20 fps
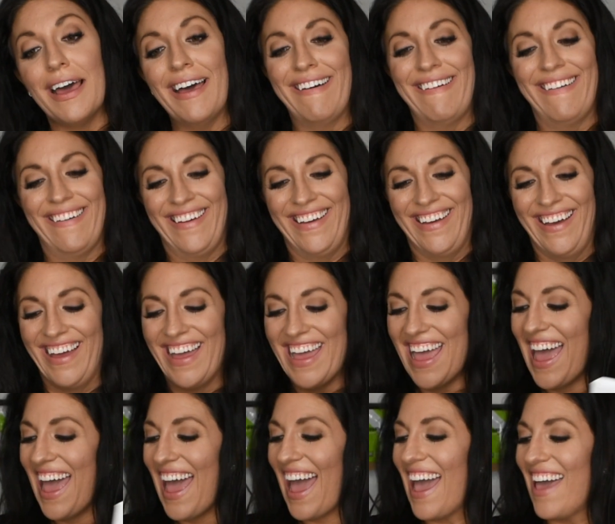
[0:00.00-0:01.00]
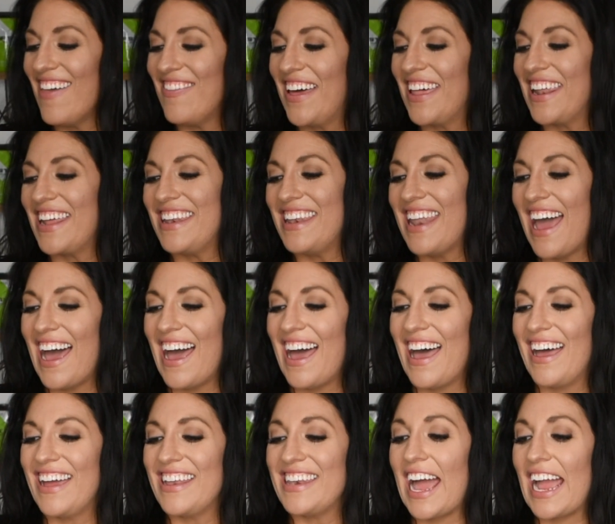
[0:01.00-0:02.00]
And then
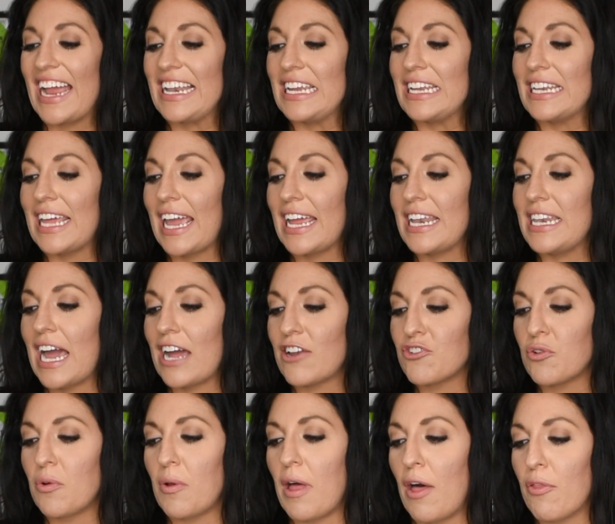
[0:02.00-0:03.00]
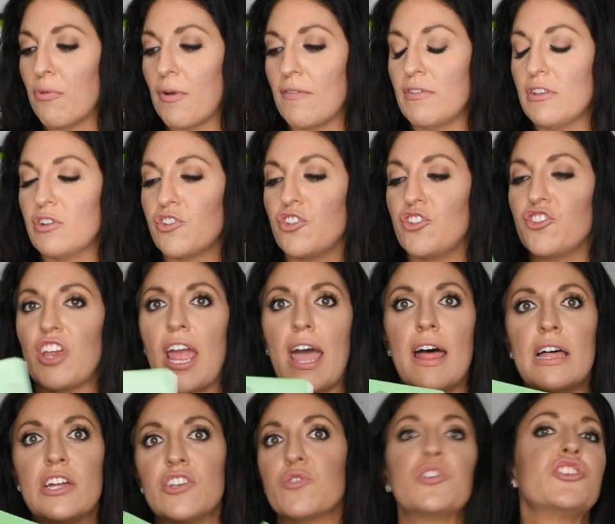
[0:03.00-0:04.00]
a 90-day natural health revolution
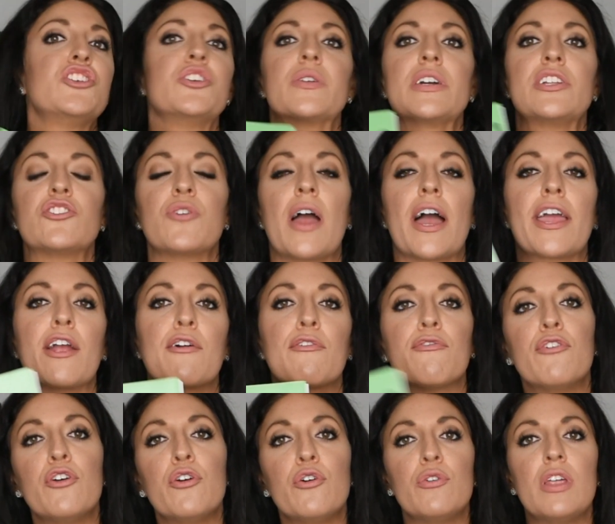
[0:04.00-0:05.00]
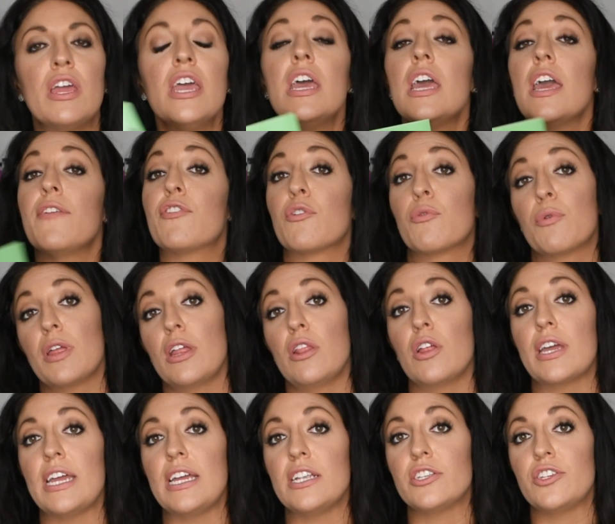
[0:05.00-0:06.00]
challenge, which you can track your food if you're really
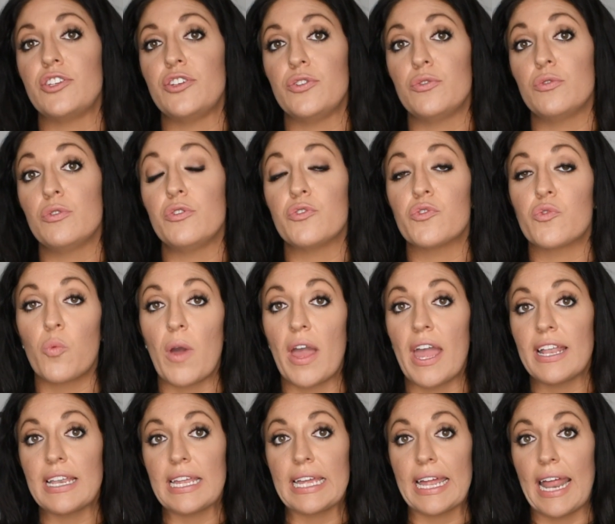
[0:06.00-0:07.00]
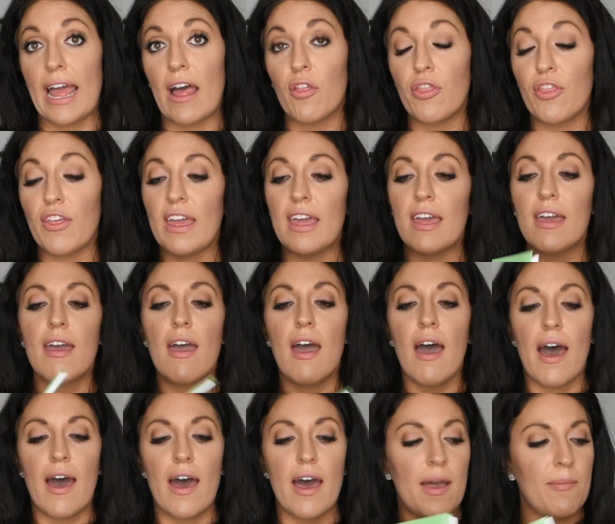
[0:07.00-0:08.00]
looking to lose weight and get healthy.
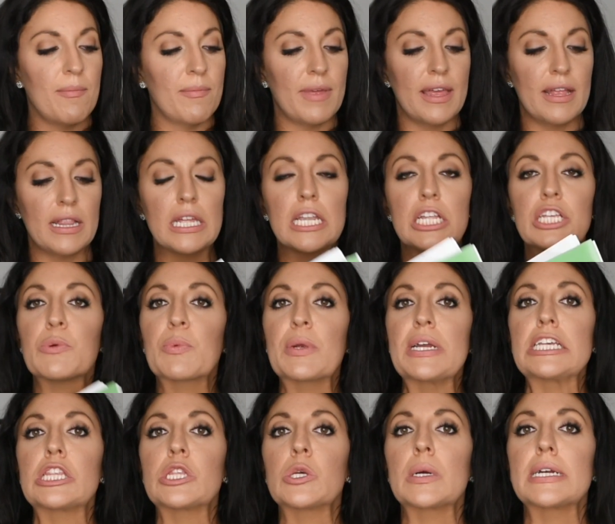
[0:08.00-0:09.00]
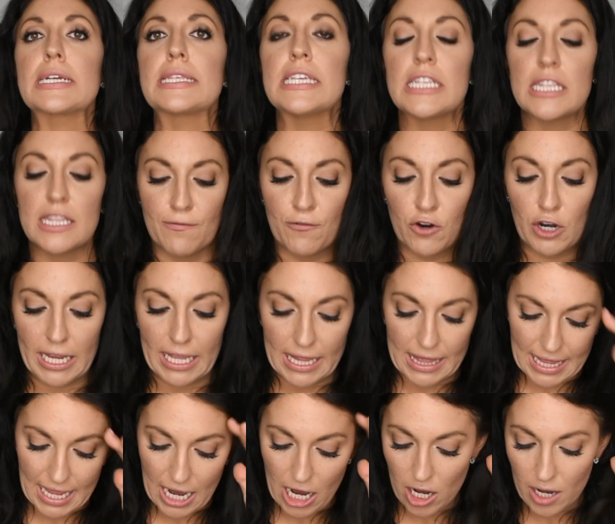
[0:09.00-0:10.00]
Little resources for you
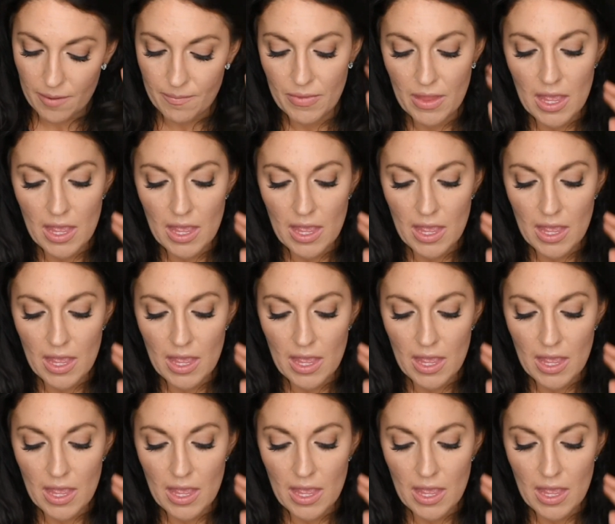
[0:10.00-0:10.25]
there.